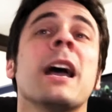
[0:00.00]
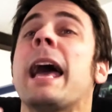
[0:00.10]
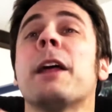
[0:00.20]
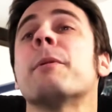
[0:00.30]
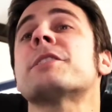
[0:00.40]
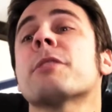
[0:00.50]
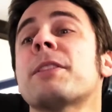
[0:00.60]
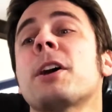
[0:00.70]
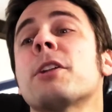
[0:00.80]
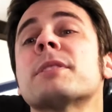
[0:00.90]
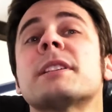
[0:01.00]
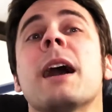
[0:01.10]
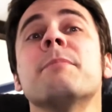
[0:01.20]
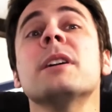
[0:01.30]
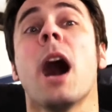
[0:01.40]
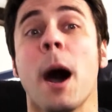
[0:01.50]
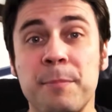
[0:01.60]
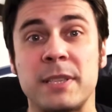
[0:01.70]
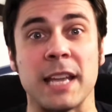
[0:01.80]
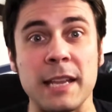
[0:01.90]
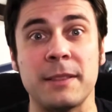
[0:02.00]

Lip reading: Anyway, so I thought it was time to update